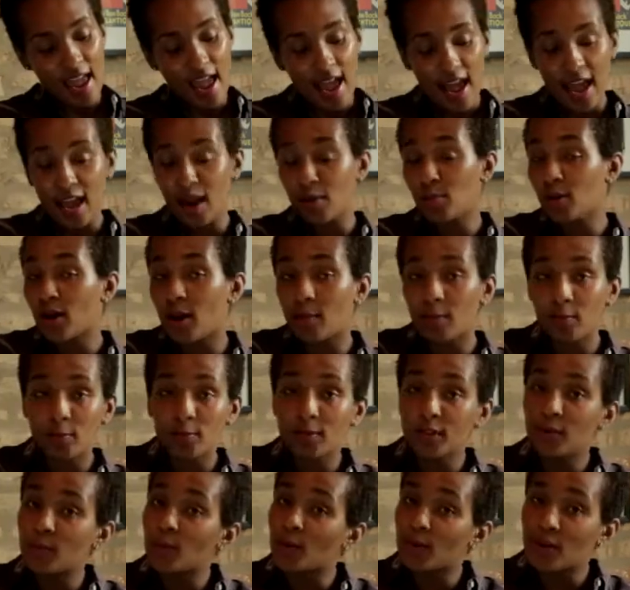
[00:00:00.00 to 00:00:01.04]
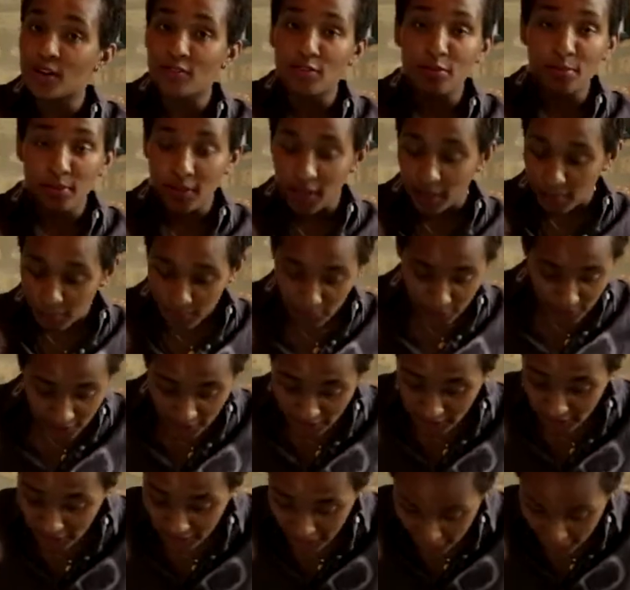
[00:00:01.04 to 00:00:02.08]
I probably won't ever be able to get